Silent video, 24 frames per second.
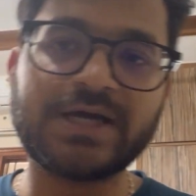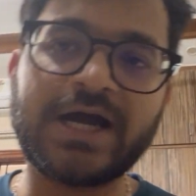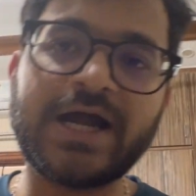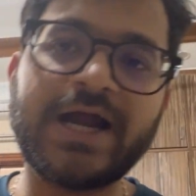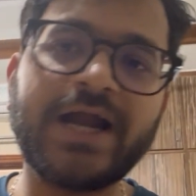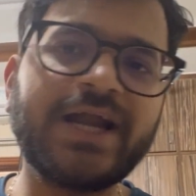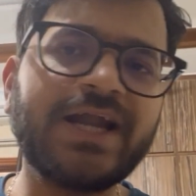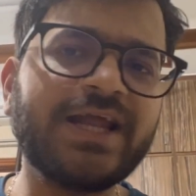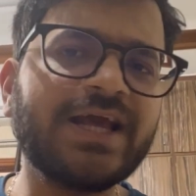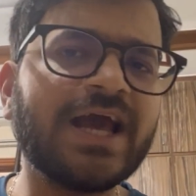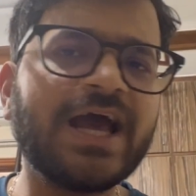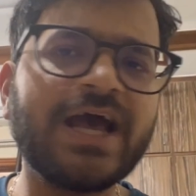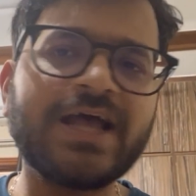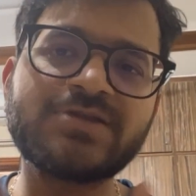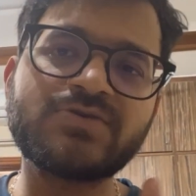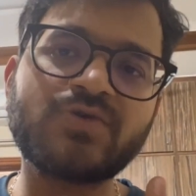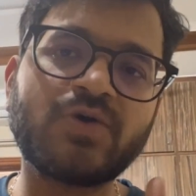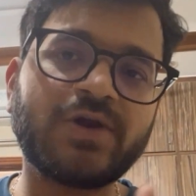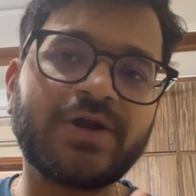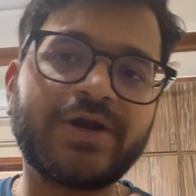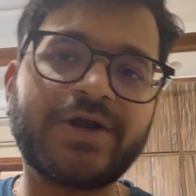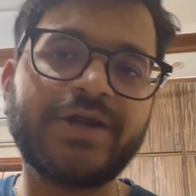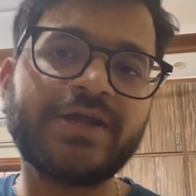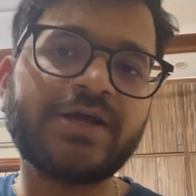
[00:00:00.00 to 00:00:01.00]
IIT has
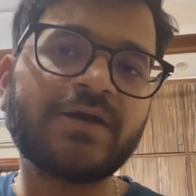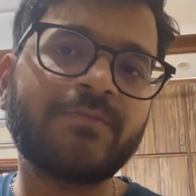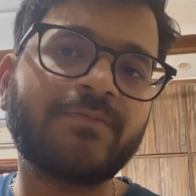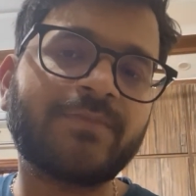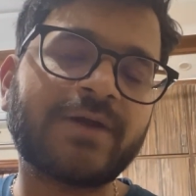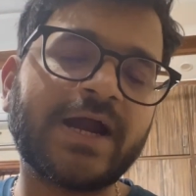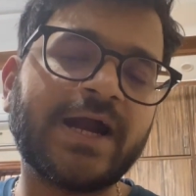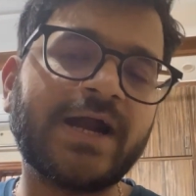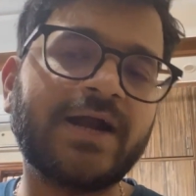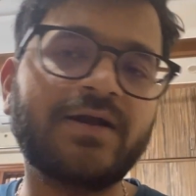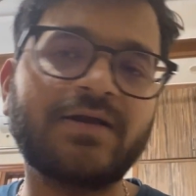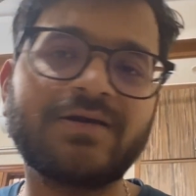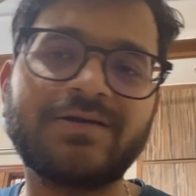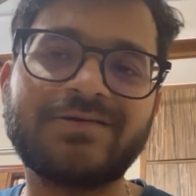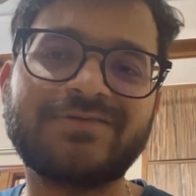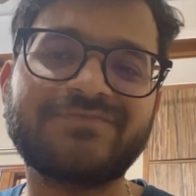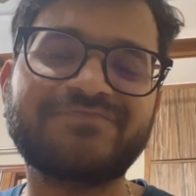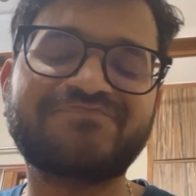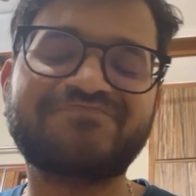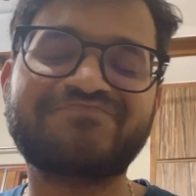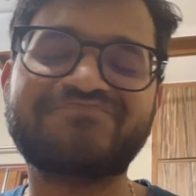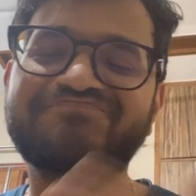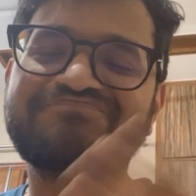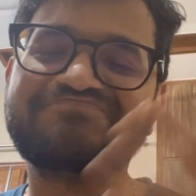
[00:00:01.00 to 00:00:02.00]
already a brand,
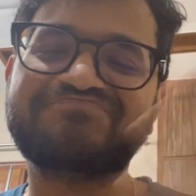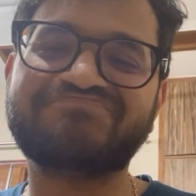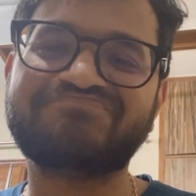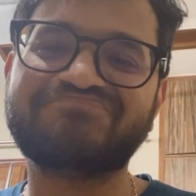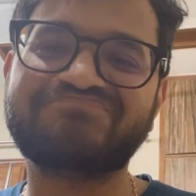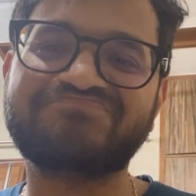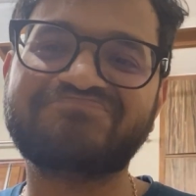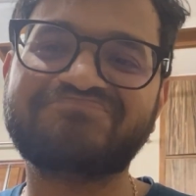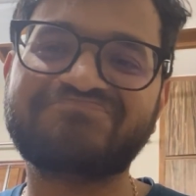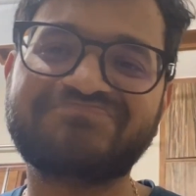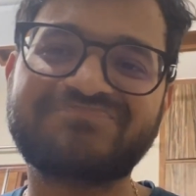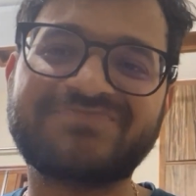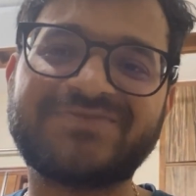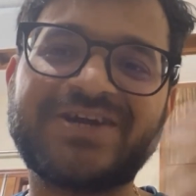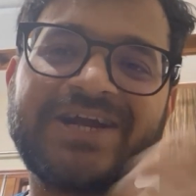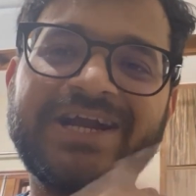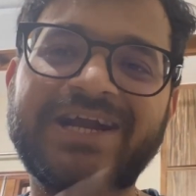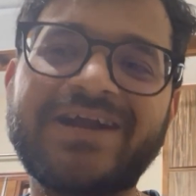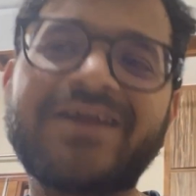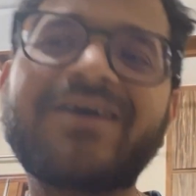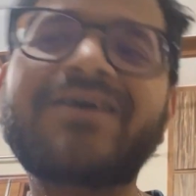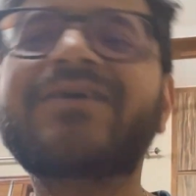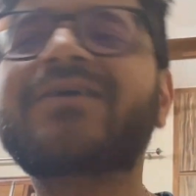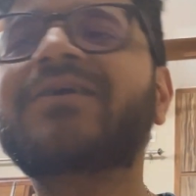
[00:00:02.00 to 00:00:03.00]

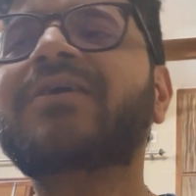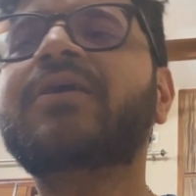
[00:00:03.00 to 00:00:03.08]
right?